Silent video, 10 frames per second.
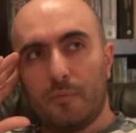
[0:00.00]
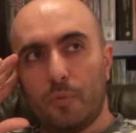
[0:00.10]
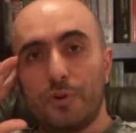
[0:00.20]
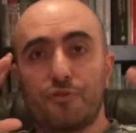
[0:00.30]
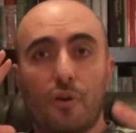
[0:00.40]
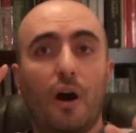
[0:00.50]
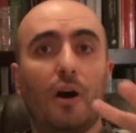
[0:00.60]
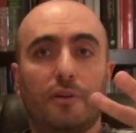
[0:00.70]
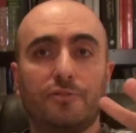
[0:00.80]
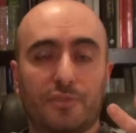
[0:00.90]

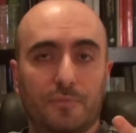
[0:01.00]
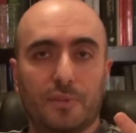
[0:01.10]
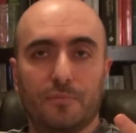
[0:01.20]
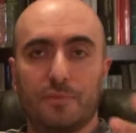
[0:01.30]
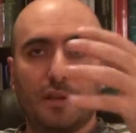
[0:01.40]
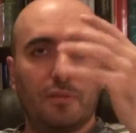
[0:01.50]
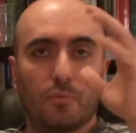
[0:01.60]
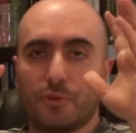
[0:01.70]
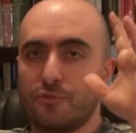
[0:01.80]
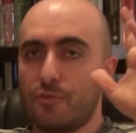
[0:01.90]
withdrawal symptoms, and
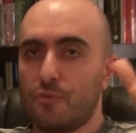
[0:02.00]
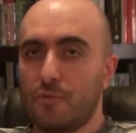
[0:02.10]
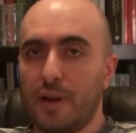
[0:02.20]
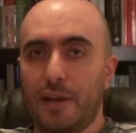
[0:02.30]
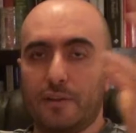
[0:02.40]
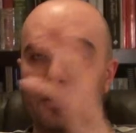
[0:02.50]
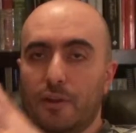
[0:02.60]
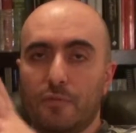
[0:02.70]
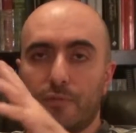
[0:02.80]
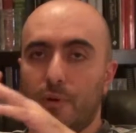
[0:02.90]
it works great,
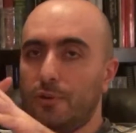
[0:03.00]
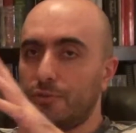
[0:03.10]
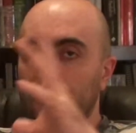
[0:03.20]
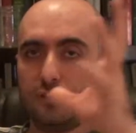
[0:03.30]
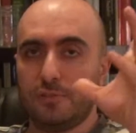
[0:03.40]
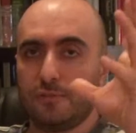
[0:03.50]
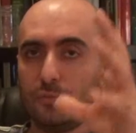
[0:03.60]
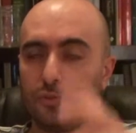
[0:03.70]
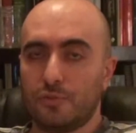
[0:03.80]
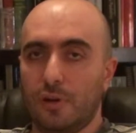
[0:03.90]
for all sorts of
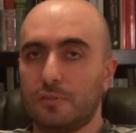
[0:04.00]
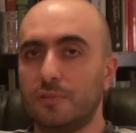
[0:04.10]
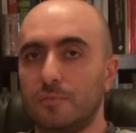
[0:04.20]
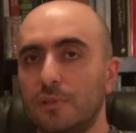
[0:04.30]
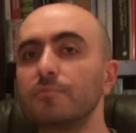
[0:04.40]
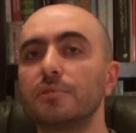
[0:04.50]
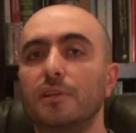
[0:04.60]
different withdrawal symptoms.